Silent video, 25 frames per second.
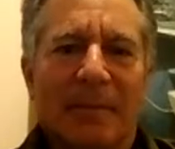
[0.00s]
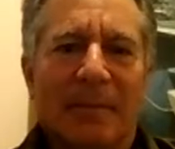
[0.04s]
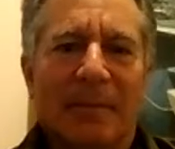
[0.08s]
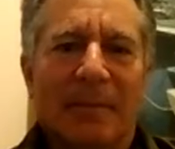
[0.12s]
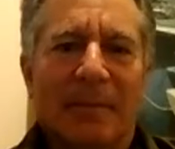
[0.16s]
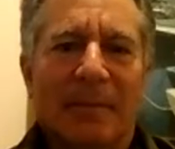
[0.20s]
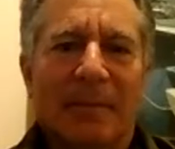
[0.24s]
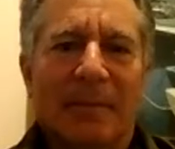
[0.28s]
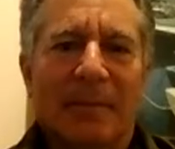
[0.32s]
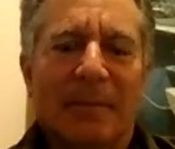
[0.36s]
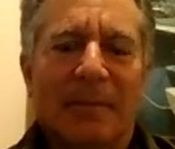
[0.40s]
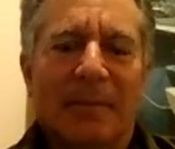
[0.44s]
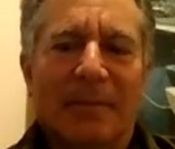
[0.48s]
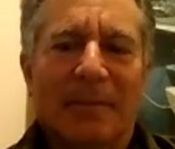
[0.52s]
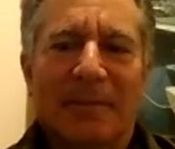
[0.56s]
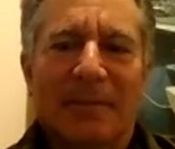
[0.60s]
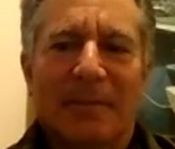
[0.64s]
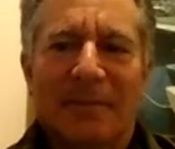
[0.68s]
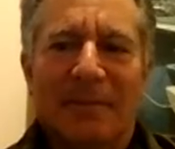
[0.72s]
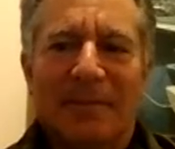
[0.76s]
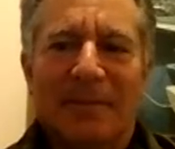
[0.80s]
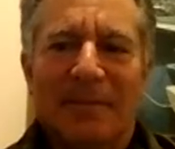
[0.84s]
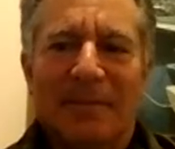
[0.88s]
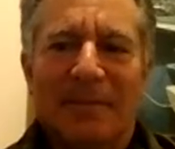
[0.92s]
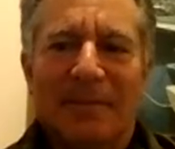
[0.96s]

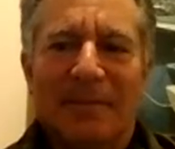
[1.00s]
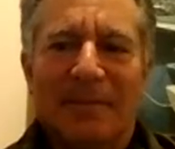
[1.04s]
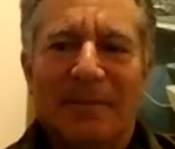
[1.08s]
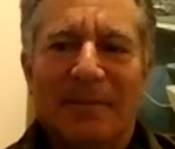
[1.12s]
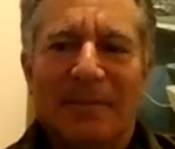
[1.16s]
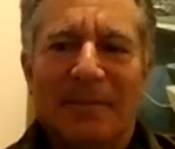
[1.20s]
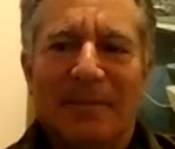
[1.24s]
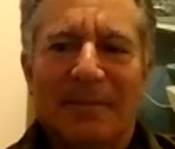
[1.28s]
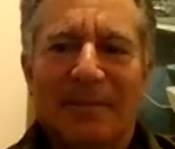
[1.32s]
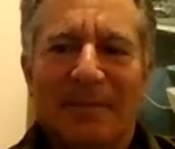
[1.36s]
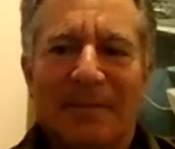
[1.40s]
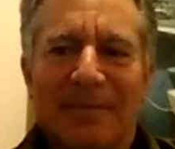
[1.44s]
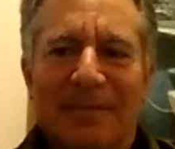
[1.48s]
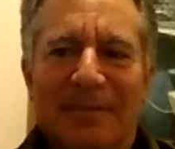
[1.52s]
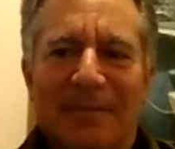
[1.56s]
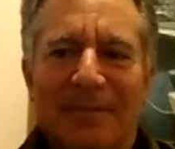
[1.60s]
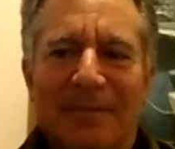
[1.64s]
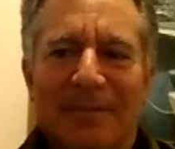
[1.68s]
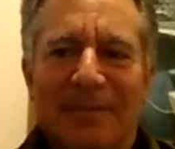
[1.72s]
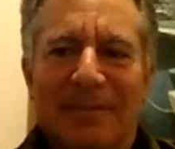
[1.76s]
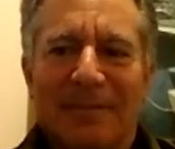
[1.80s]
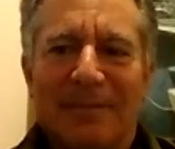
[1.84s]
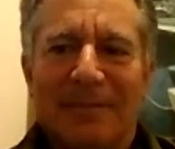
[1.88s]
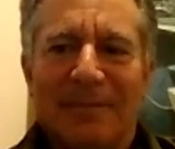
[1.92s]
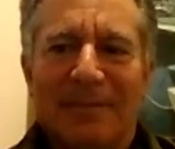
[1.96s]

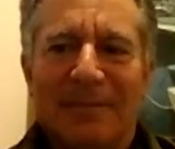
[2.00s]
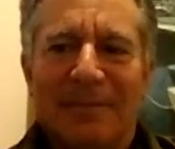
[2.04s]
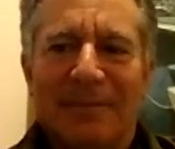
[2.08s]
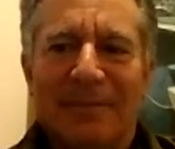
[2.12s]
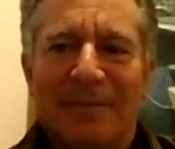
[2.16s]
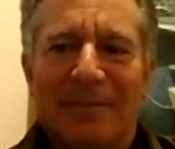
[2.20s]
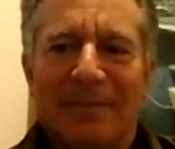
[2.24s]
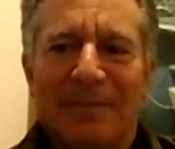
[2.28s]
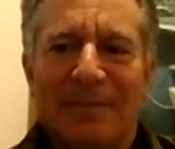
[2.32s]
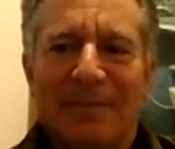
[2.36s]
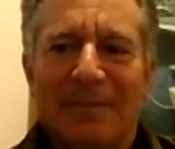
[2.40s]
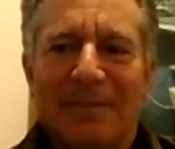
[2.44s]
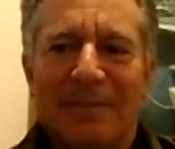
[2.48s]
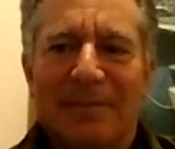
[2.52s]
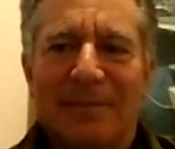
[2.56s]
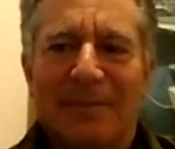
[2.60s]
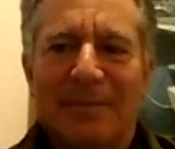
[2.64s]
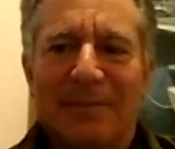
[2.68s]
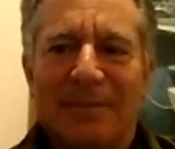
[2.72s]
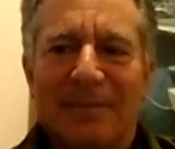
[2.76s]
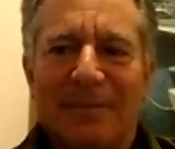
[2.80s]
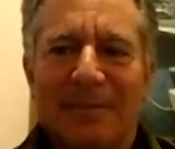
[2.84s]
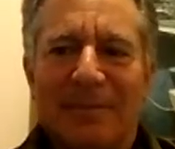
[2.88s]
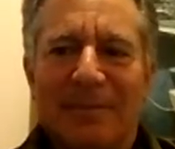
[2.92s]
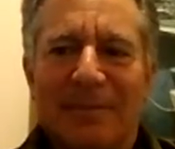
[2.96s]

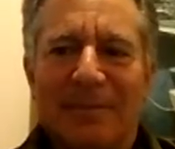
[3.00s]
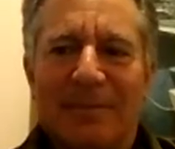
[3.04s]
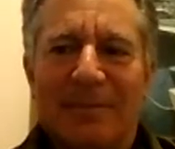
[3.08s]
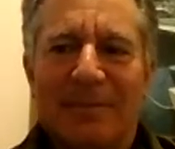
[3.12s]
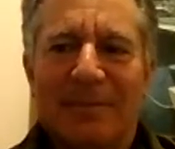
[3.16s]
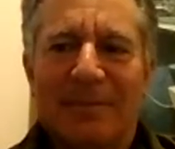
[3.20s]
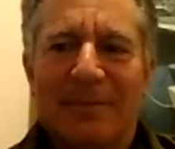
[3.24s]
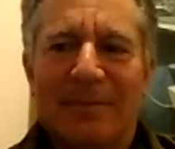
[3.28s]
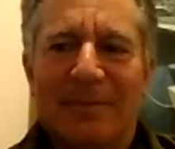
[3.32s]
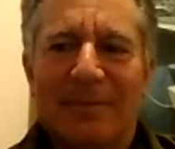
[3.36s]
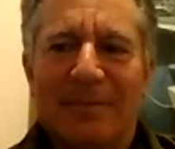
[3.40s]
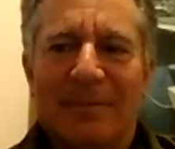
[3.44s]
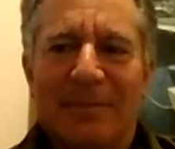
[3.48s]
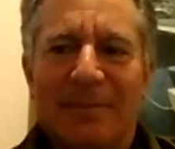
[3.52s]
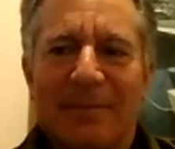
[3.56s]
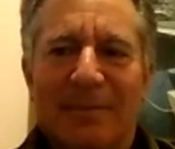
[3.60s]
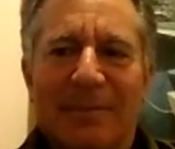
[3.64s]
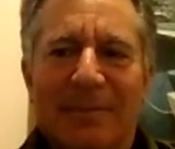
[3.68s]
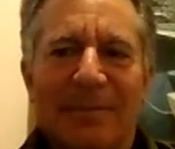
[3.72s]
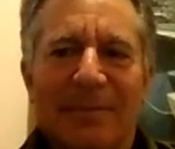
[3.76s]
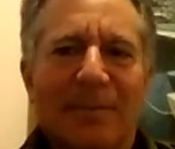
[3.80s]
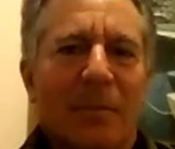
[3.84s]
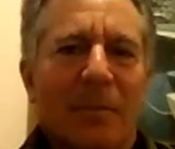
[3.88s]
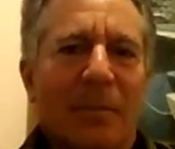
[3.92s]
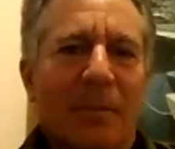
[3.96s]

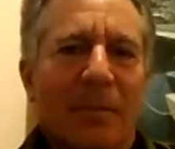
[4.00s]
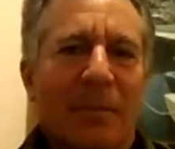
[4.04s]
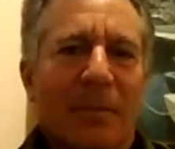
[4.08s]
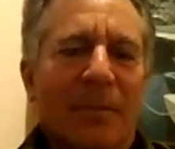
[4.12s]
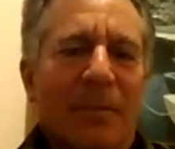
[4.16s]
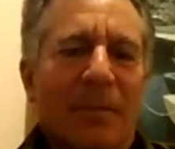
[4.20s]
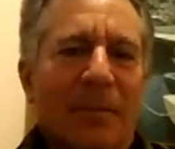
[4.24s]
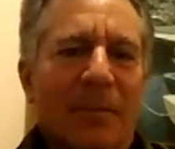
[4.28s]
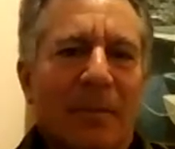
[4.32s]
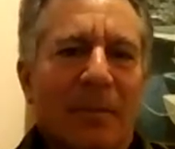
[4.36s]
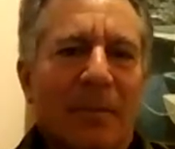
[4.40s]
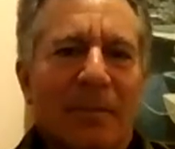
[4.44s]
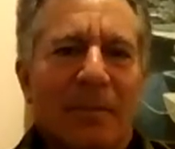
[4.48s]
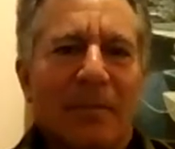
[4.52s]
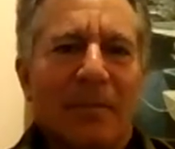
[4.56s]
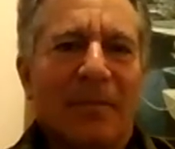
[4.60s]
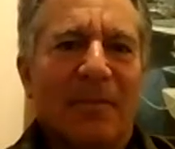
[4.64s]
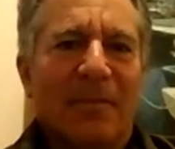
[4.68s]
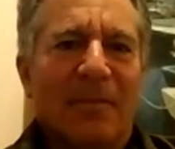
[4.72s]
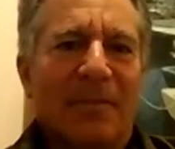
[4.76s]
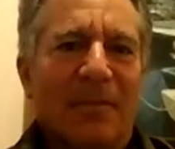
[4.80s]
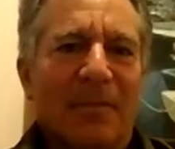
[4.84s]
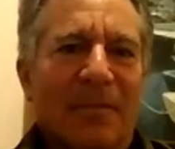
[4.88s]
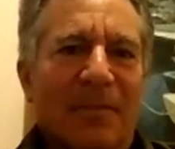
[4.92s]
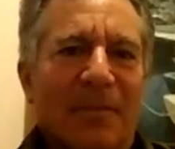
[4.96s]

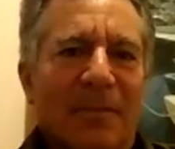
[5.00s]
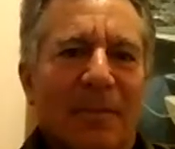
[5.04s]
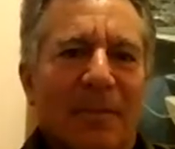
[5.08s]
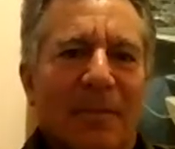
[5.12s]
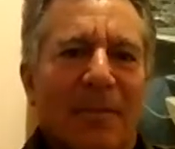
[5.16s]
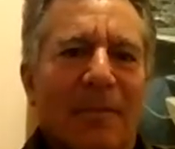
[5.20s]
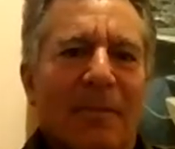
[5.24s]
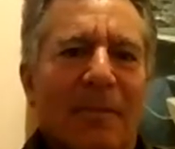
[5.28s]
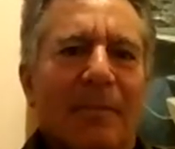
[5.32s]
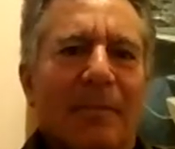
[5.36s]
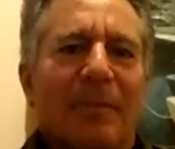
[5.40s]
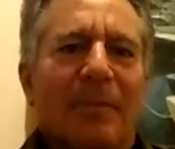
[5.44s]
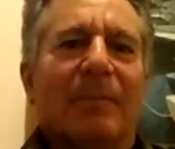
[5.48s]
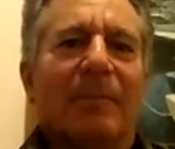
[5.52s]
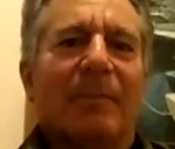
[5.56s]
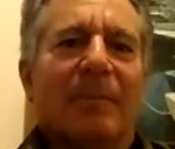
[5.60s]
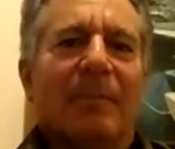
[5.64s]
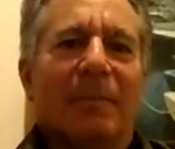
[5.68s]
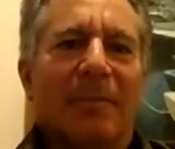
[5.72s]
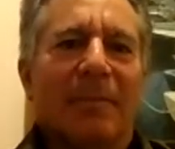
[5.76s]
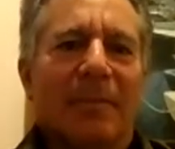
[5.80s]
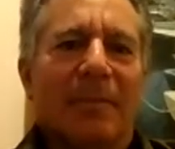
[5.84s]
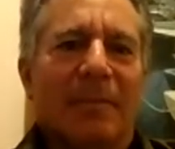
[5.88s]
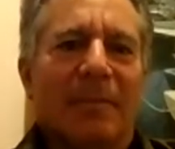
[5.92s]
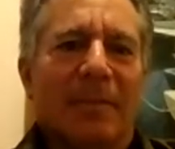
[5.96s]

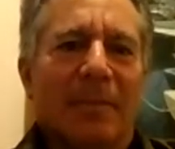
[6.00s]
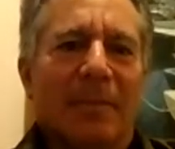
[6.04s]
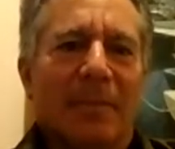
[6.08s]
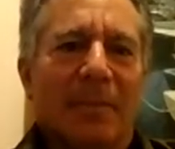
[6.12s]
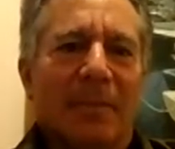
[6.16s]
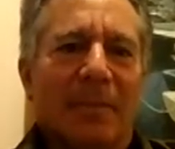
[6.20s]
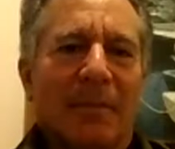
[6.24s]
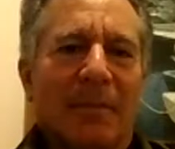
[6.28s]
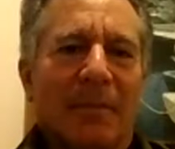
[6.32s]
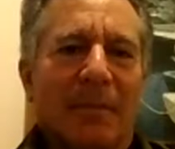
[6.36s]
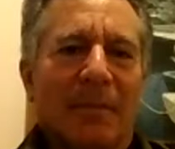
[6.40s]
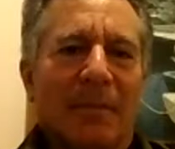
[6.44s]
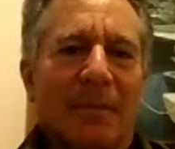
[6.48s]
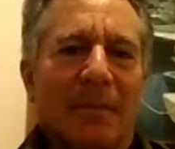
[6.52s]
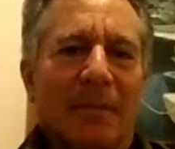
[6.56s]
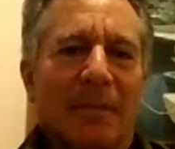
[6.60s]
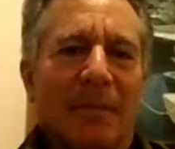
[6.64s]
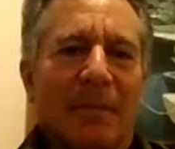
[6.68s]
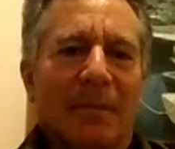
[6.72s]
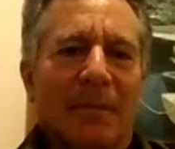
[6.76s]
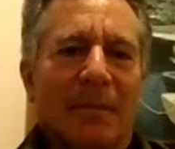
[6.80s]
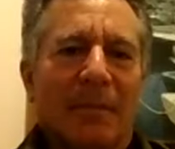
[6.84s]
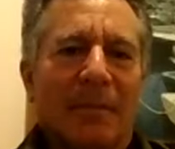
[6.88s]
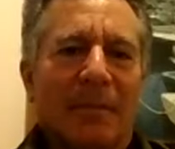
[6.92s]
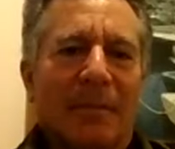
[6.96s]

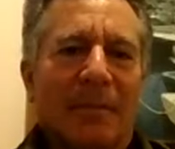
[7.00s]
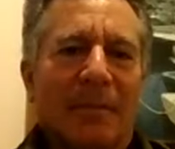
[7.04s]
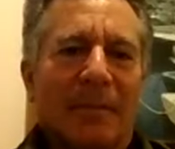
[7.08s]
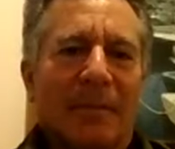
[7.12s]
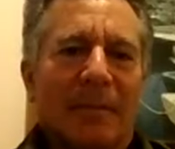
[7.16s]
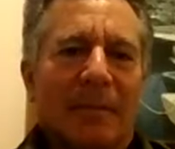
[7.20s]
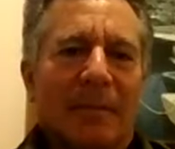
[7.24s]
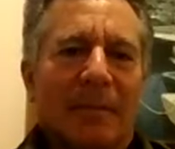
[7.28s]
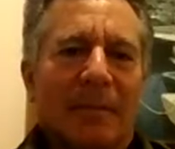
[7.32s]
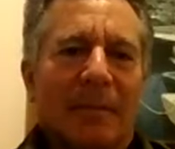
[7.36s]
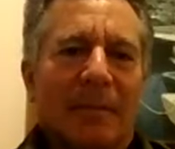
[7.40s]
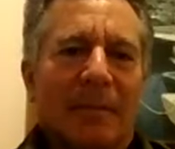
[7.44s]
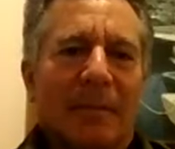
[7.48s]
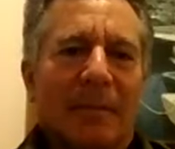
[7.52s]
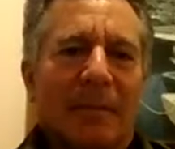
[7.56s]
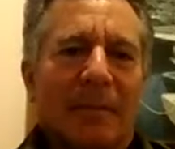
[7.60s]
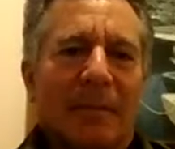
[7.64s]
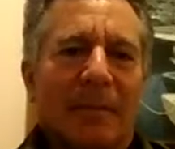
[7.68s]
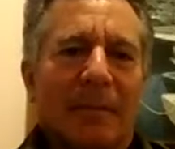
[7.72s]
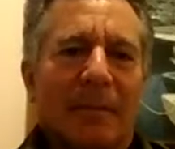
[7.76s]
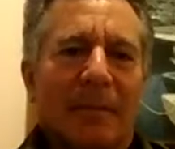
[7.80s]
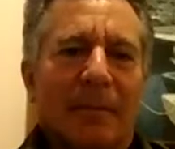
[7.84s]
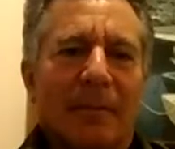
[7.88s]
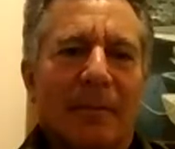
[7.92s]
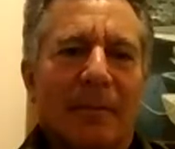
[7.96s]
No words are spoken by the person on screen.